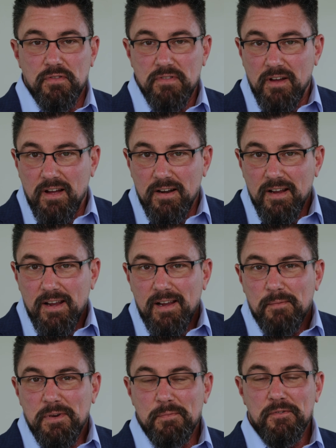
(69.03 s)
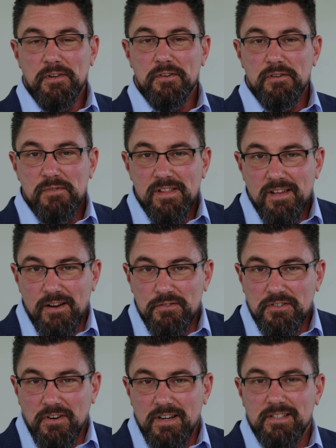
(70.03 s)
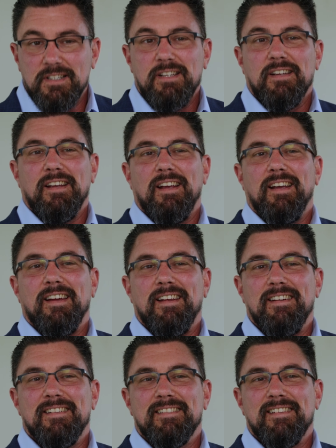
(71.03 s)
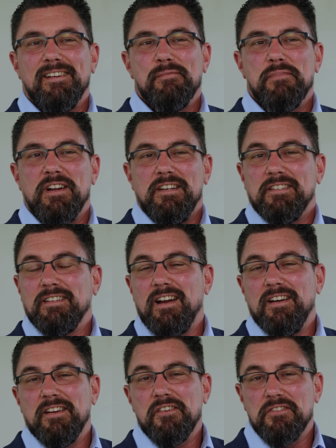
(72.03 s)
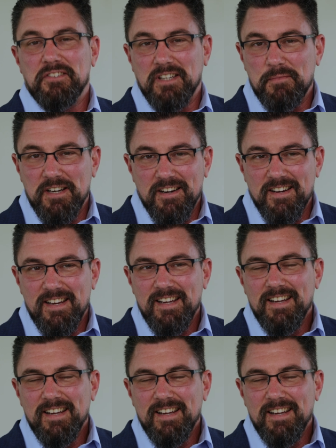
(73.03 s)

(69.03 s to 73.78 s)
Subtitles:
thought. People that knew me thought I was crazy, but I decided to go to seminary.